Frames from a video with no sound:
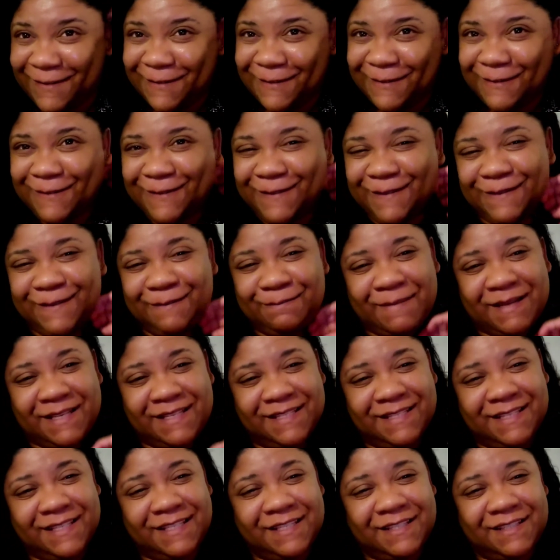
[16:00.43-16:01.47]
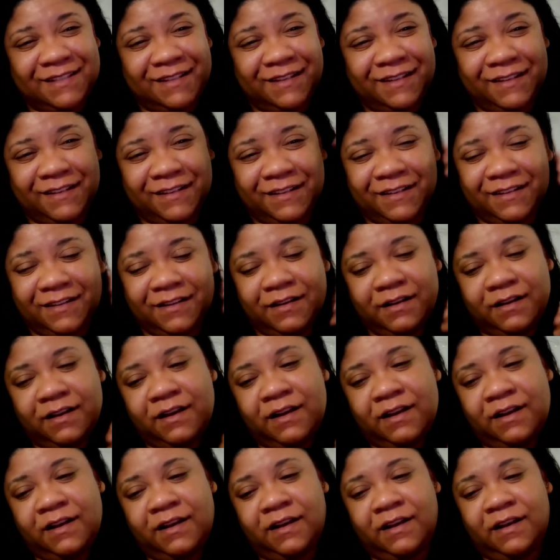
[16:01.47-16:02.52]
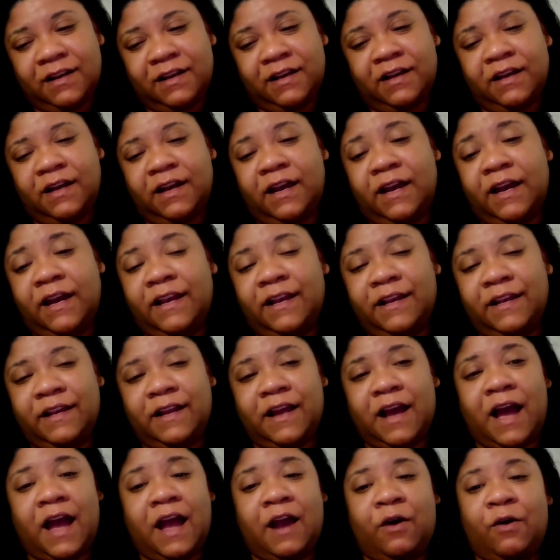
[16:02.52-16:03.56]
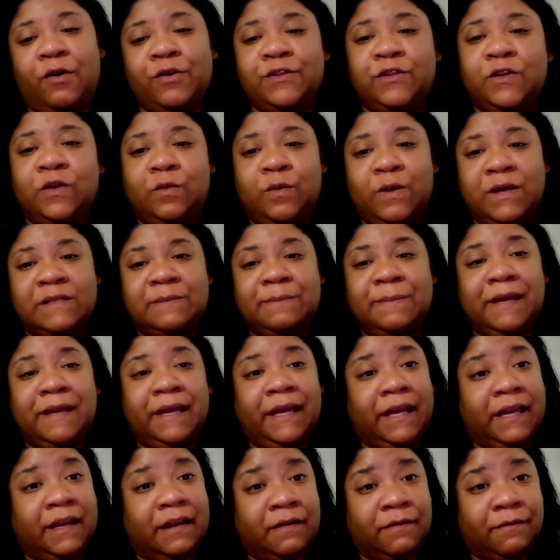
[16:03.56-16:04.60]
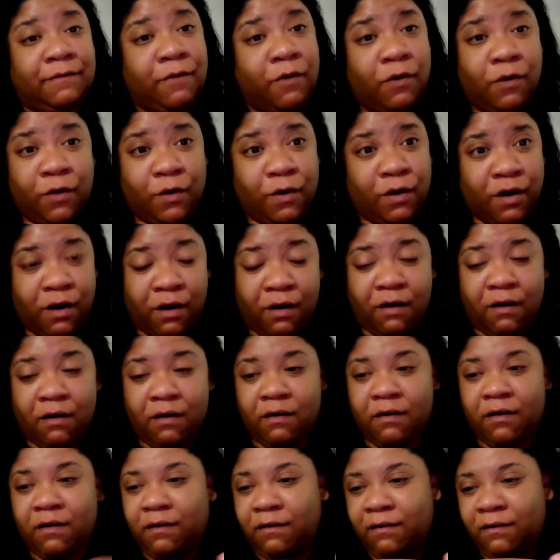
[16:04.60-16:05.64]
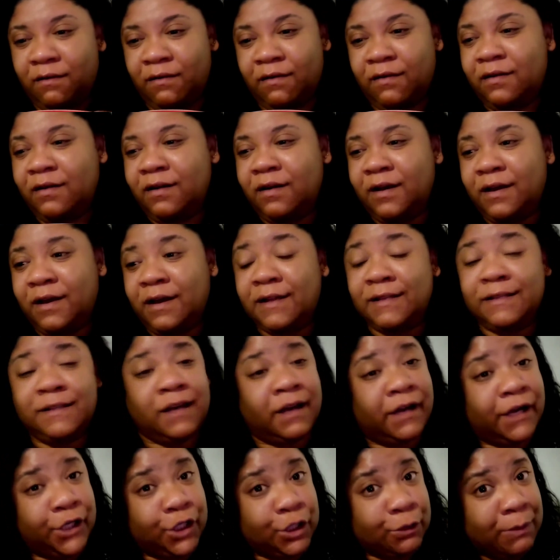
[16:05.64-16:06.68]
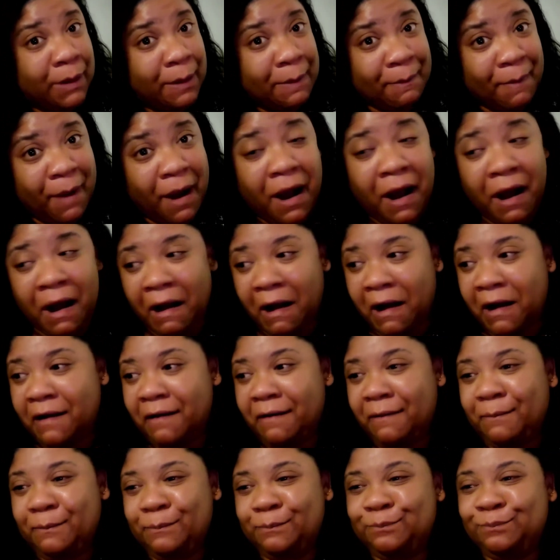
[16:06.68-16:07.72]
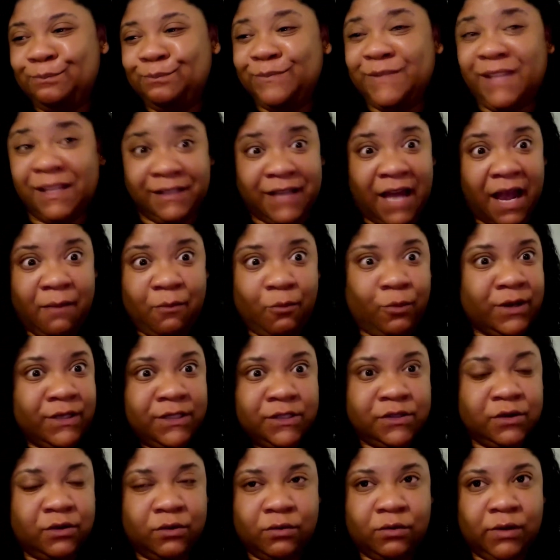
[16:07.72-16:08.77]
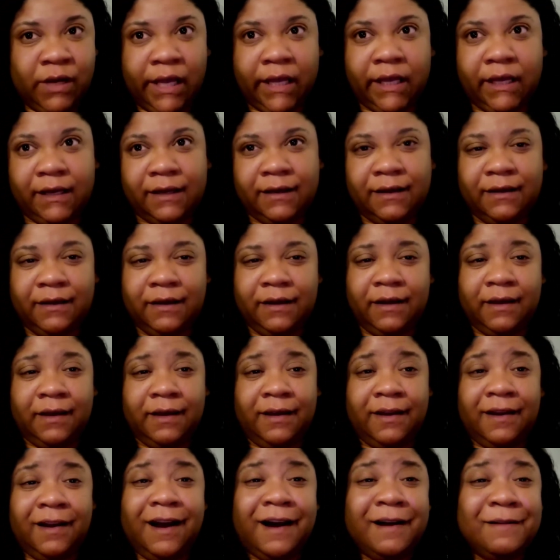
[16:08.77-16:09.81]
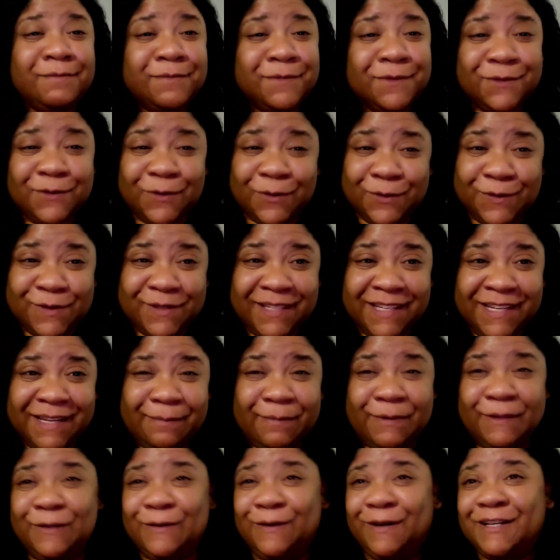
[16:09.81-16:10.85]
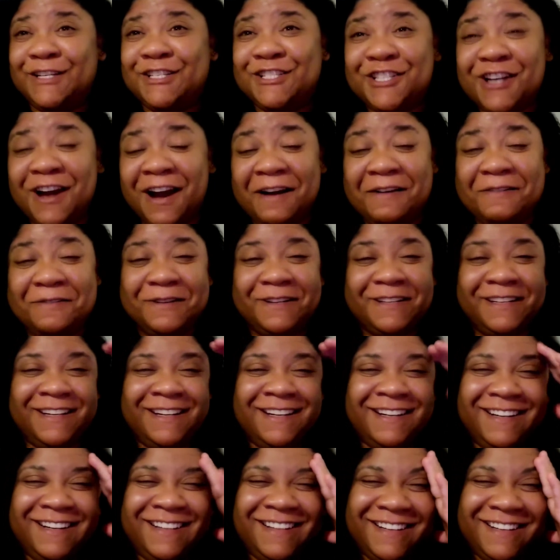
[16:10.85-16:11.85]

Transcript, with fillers: my sister, and I also was making a phone call, talking to my mom. The time went so quick. I'm so sleepy, took a shower.